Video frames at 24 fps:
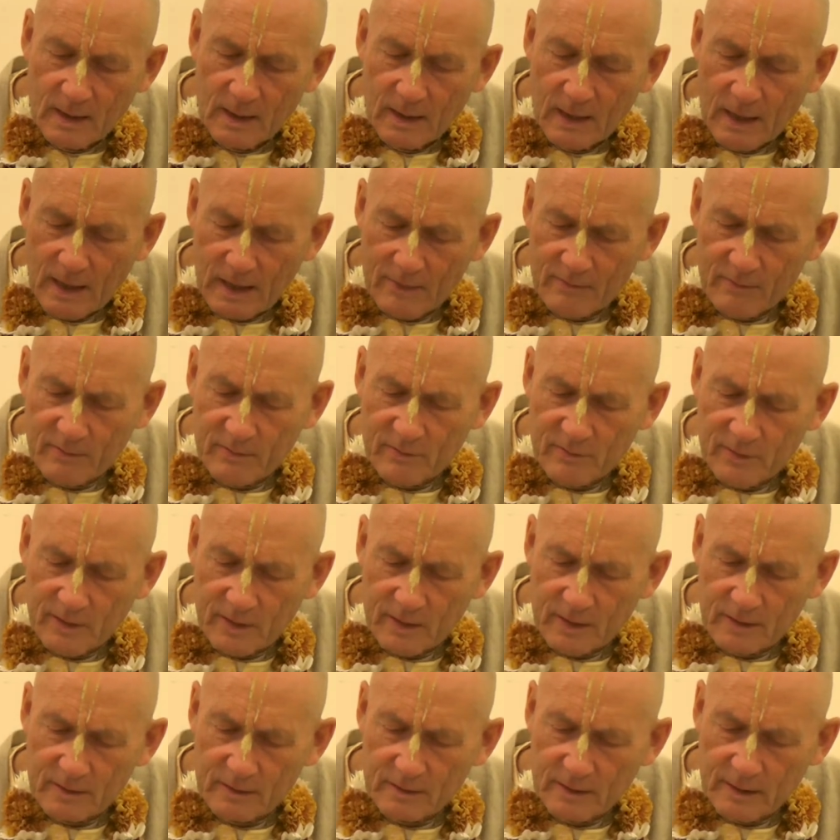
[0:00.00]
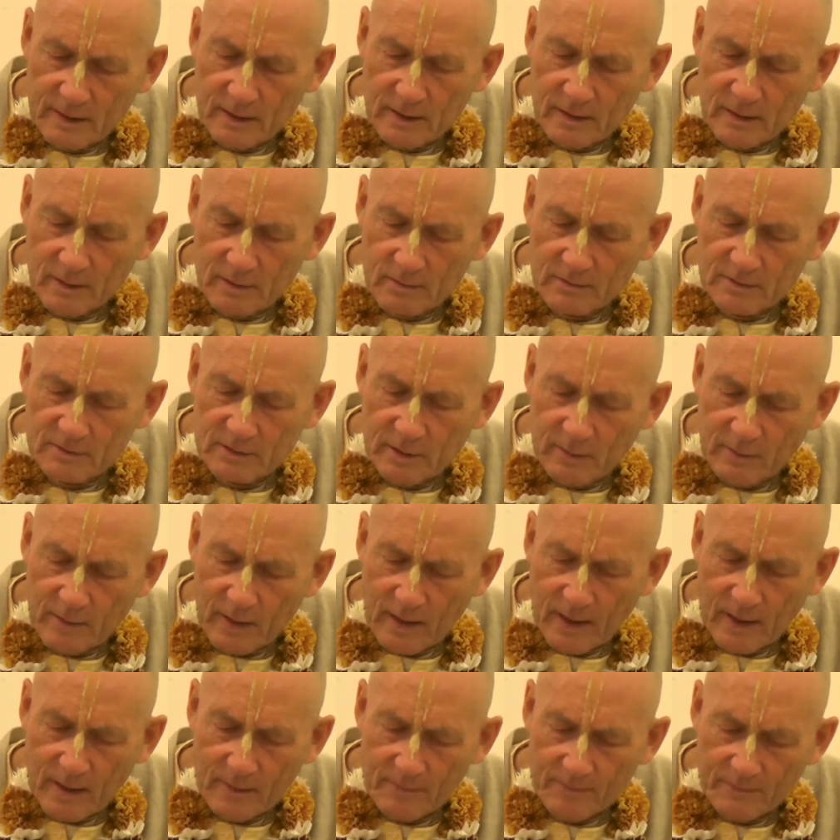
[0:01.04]
Everything includes
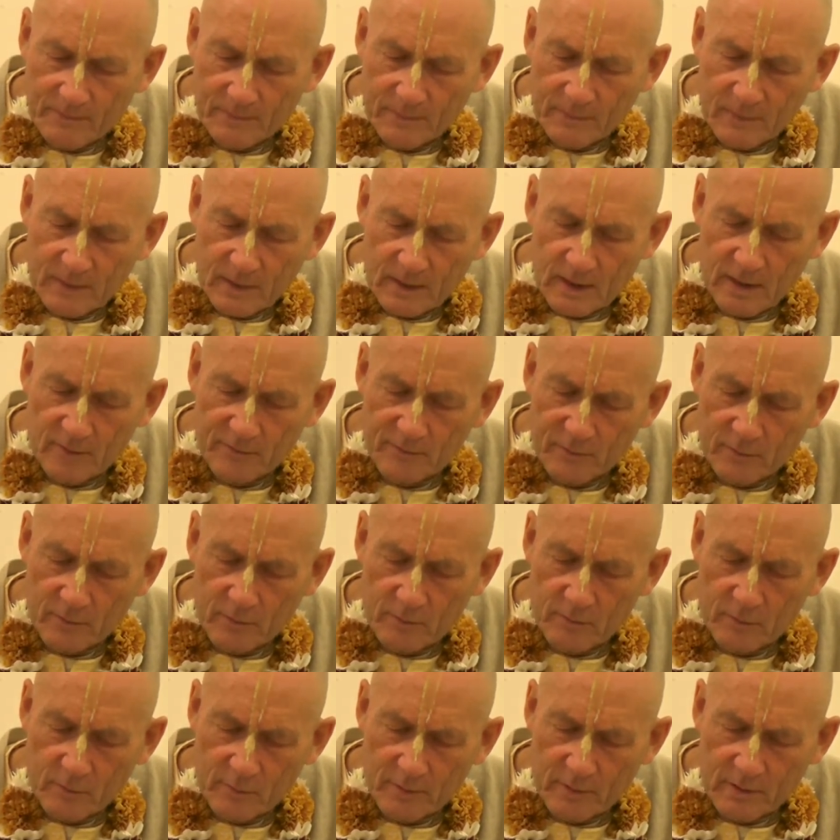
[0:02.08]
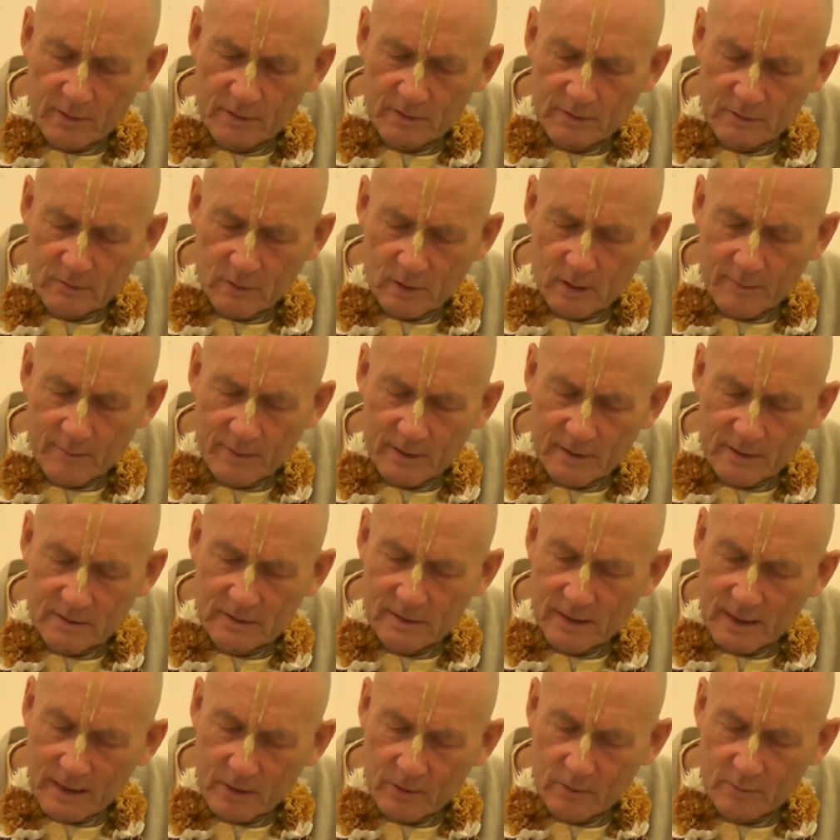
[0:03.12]
Narayan. Therefore, Rupa Goswami in his
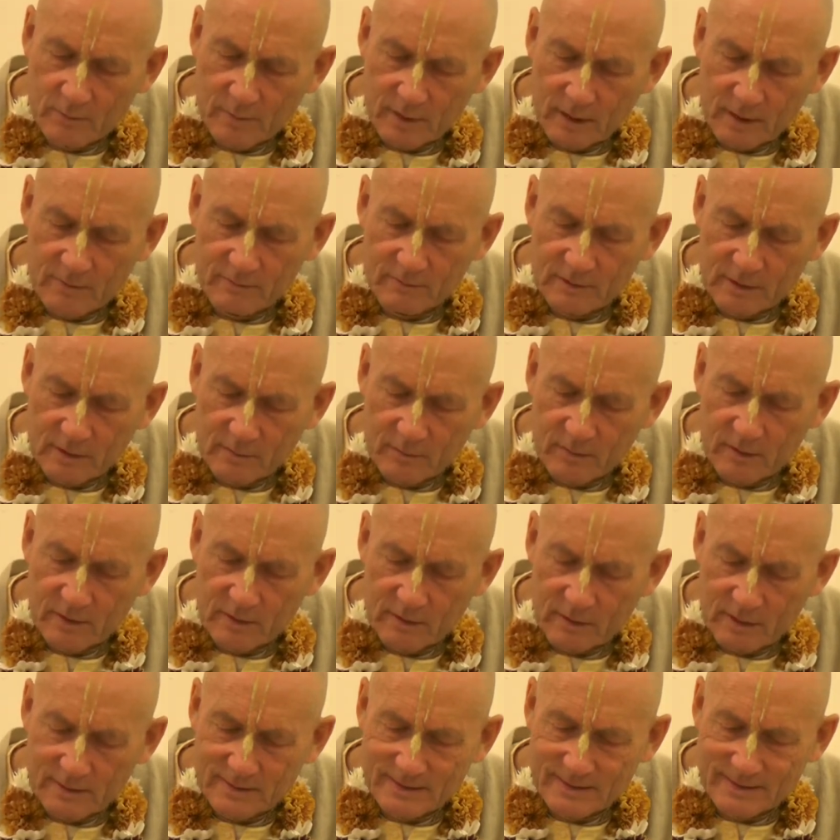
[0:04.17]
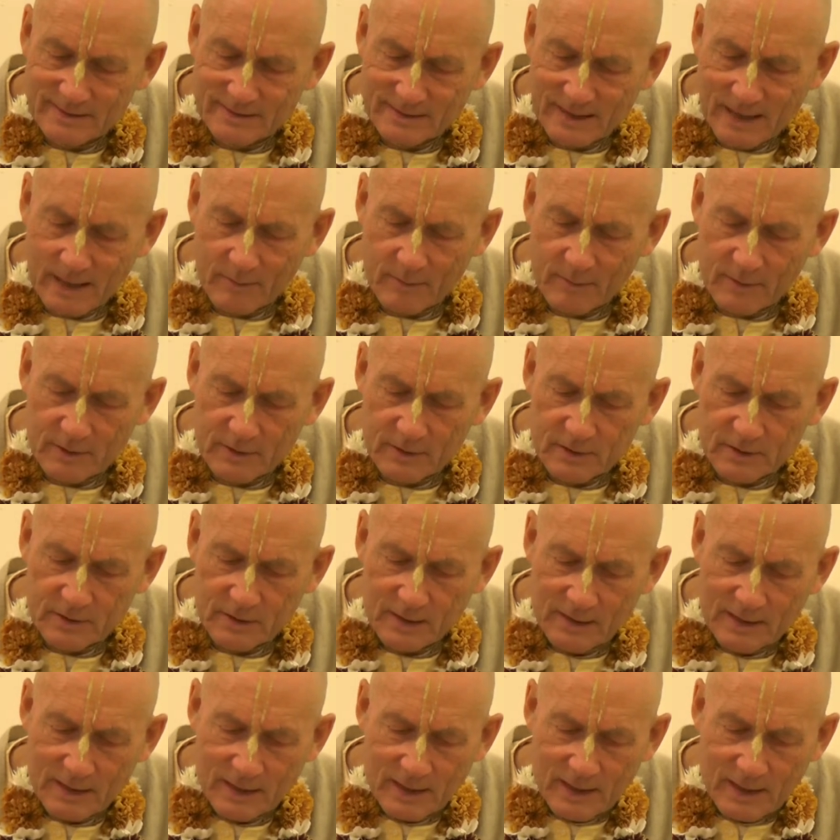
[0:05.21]
Laghu Bhagavatamrita has established
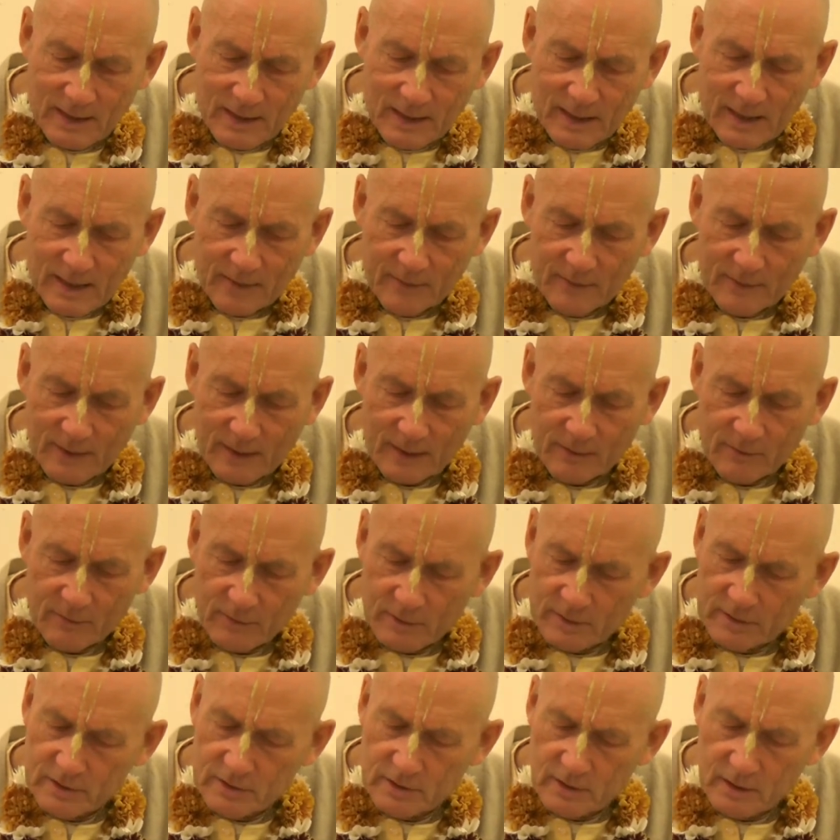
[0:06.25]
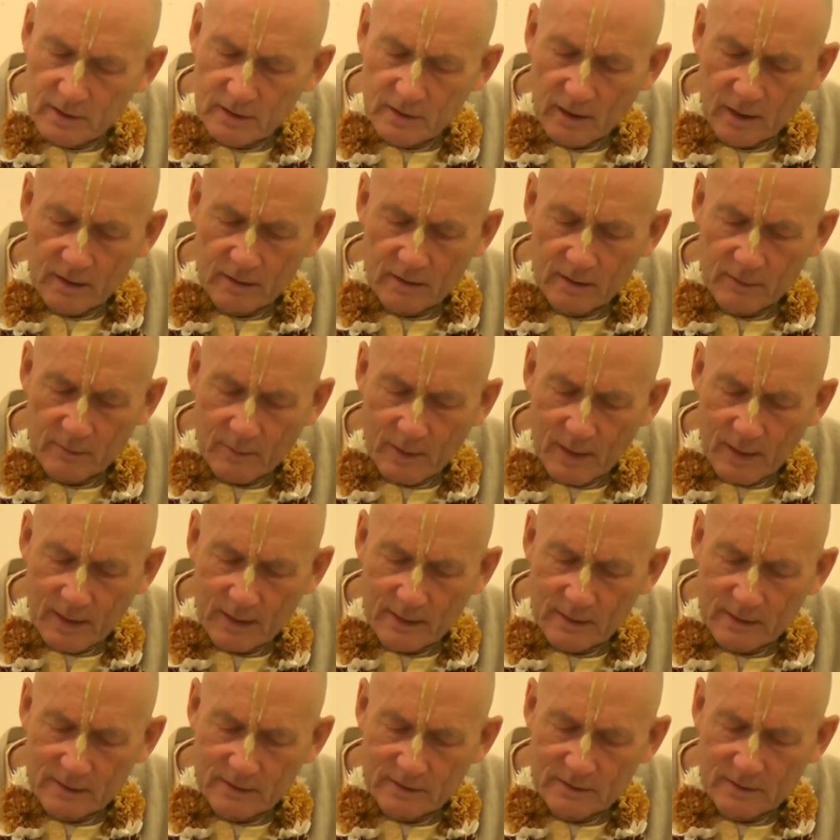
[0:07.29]
that Krishna, not
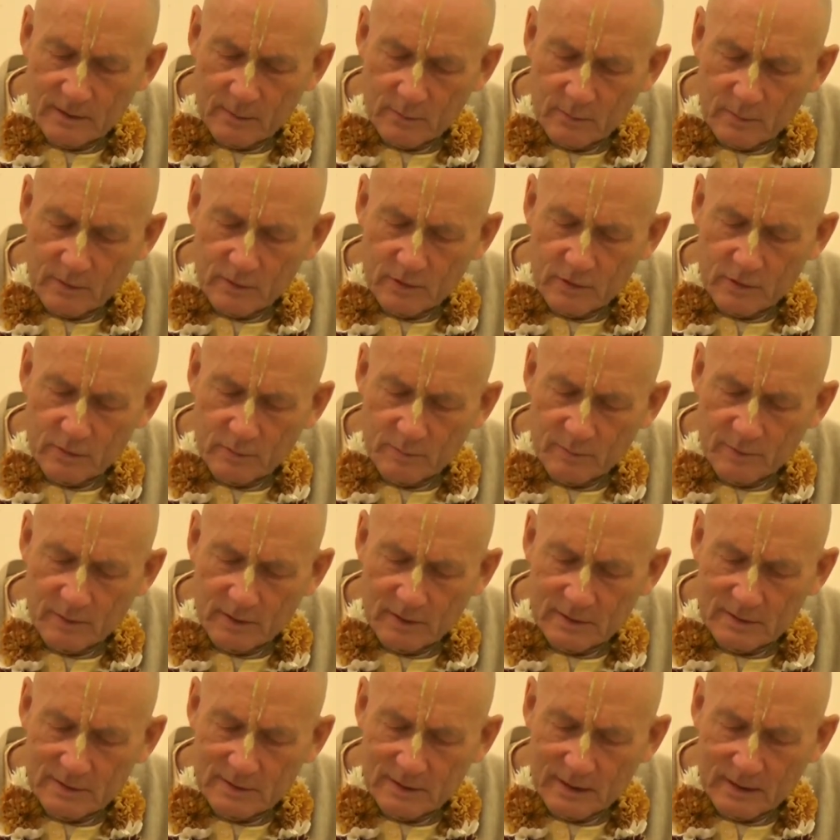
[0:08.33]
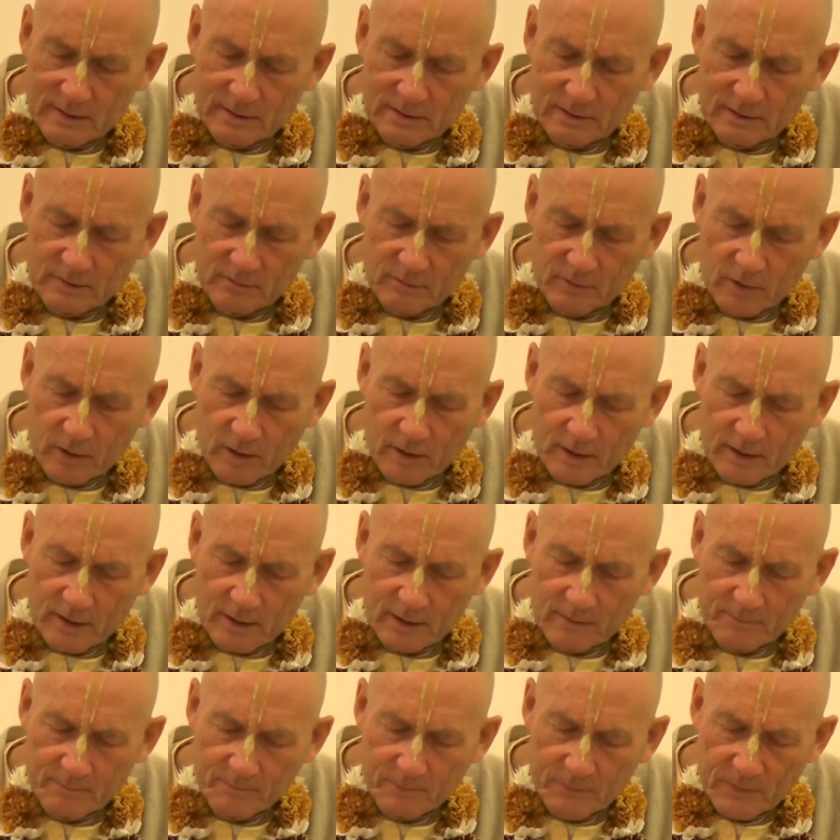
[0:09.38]
Narayan, is the original personality of
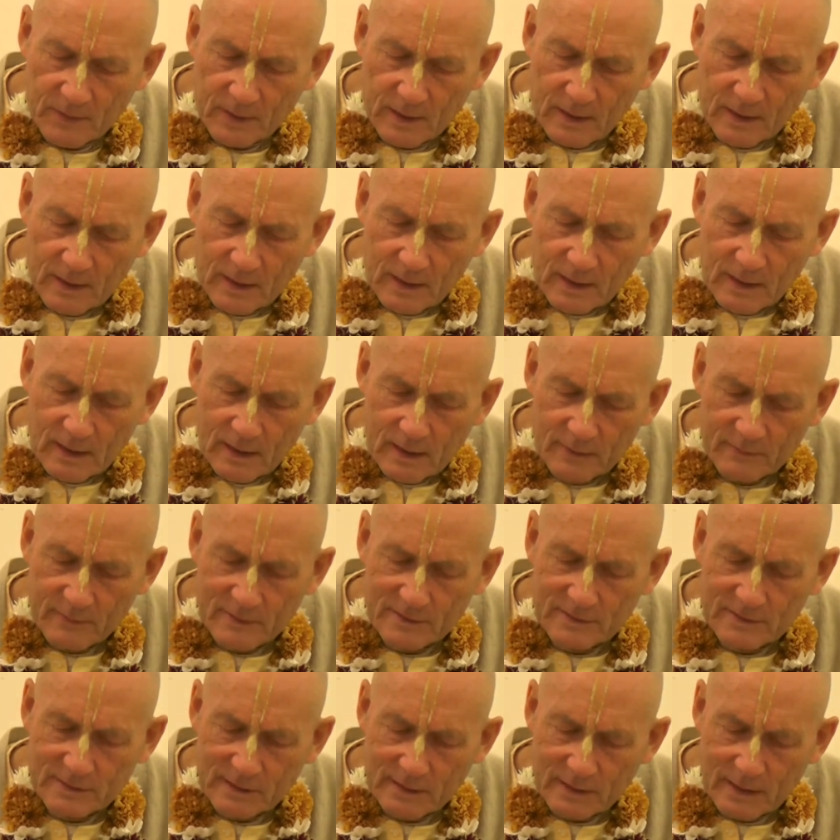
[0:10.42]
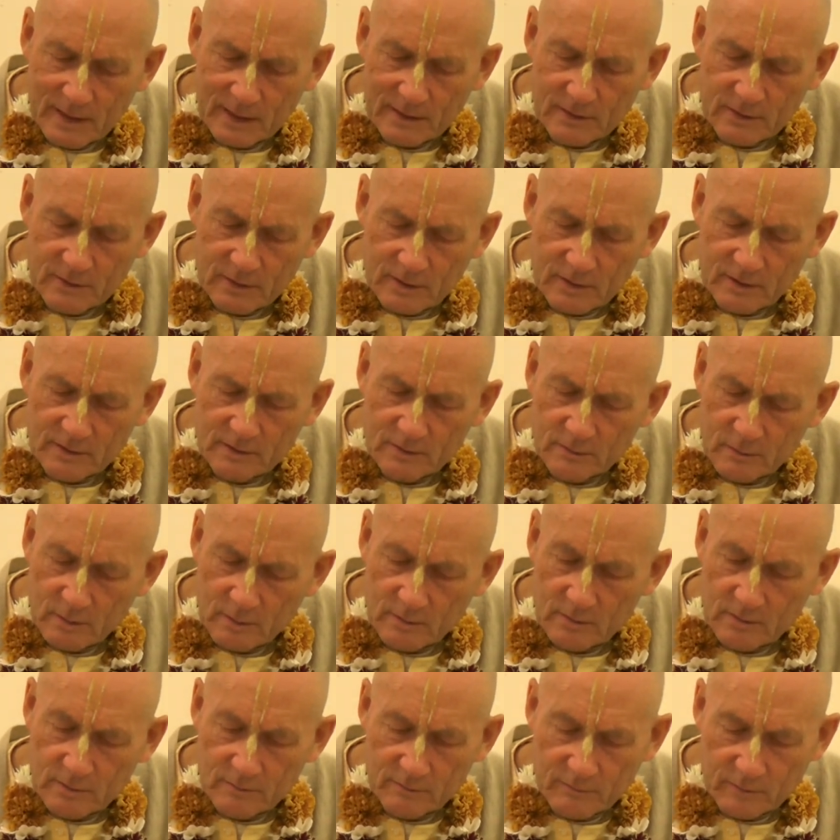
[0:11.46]
Godhead. In this connection, he has
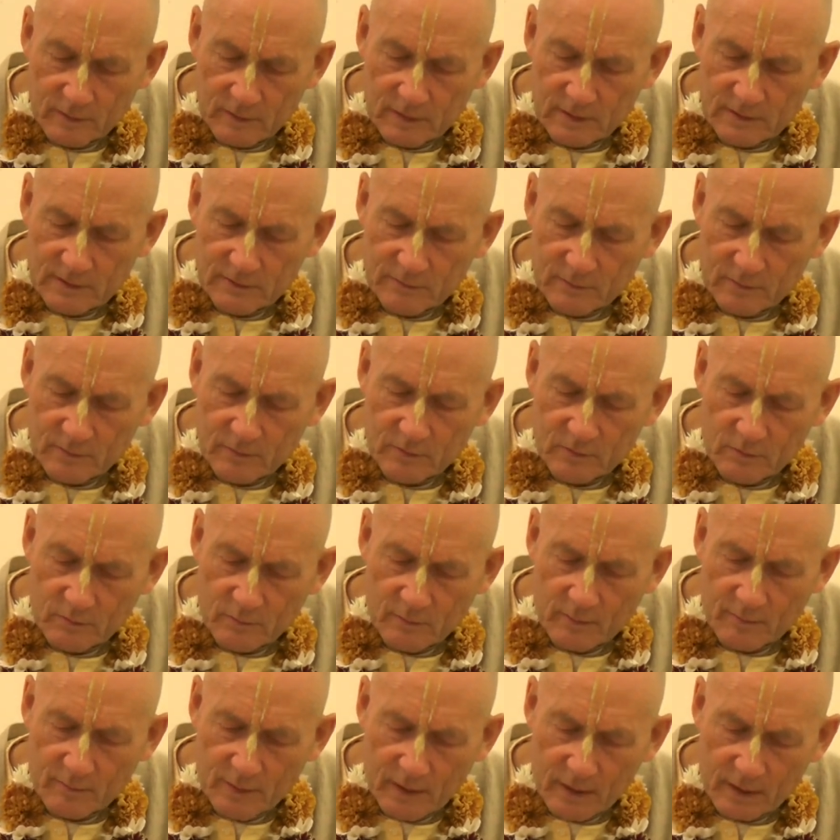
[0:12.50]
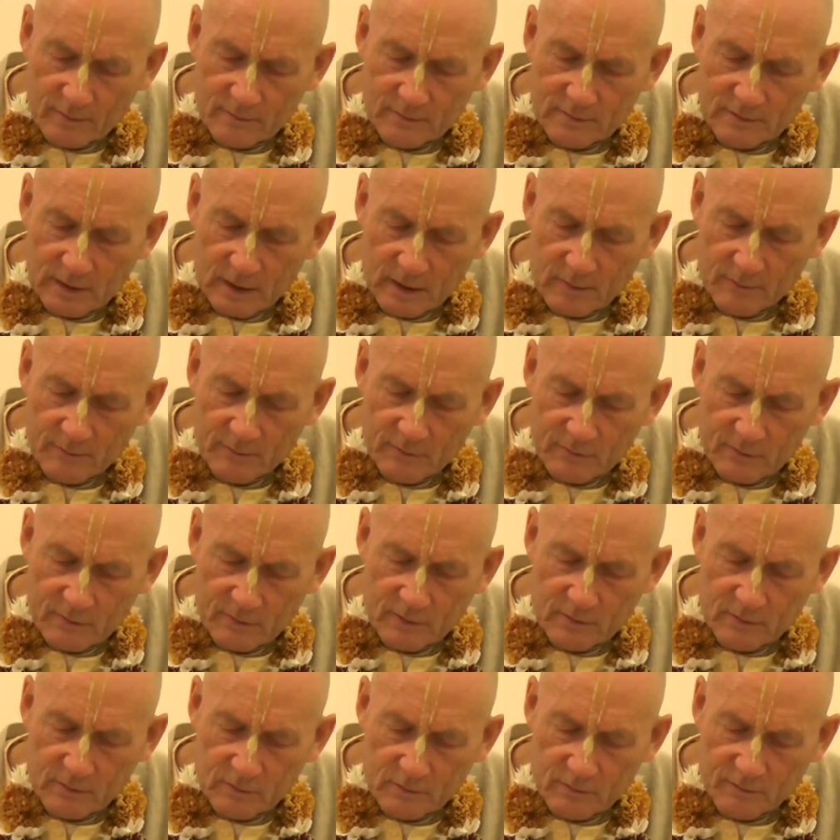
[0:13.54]
quoted a verse from Srimad Bhagavatam
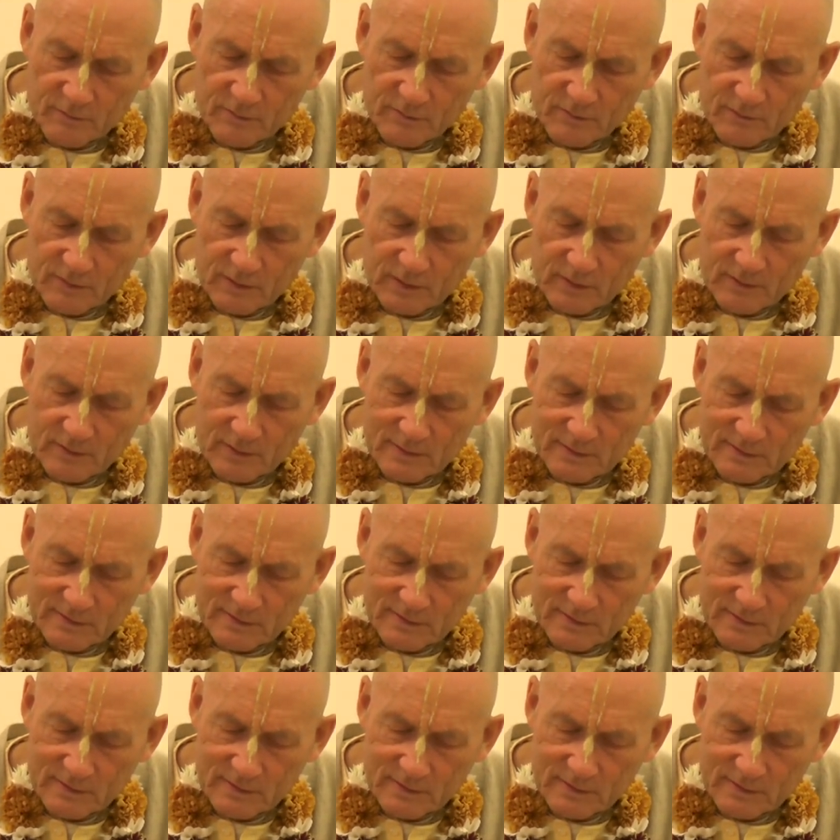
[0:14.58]
3.2.15 that